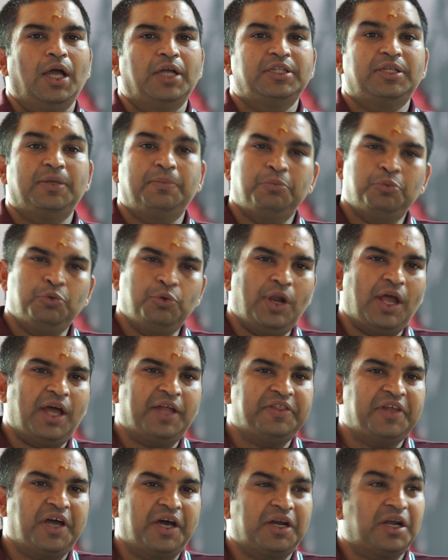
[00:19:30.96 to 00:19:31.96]
The
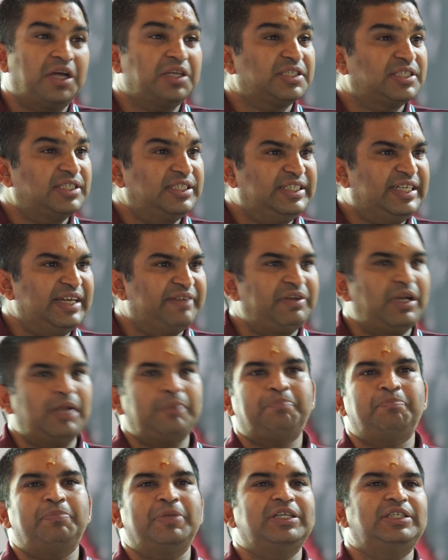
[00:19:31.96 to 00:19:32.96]
Mooladhara's
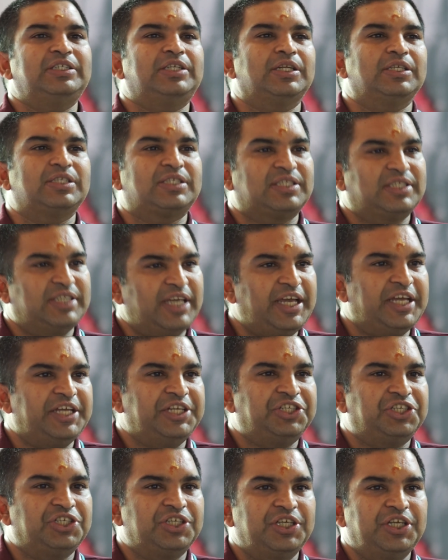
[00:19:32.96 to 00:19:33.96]
developmental
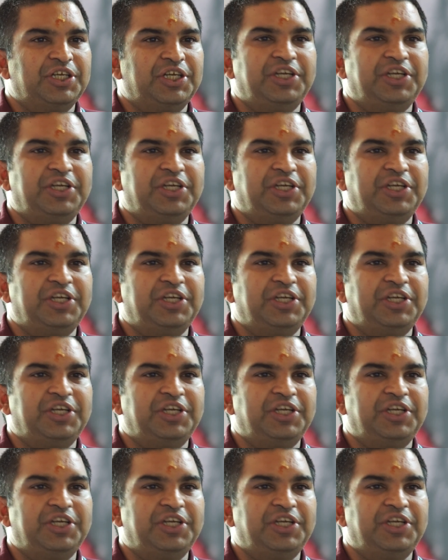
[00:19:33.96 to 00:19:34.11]
stage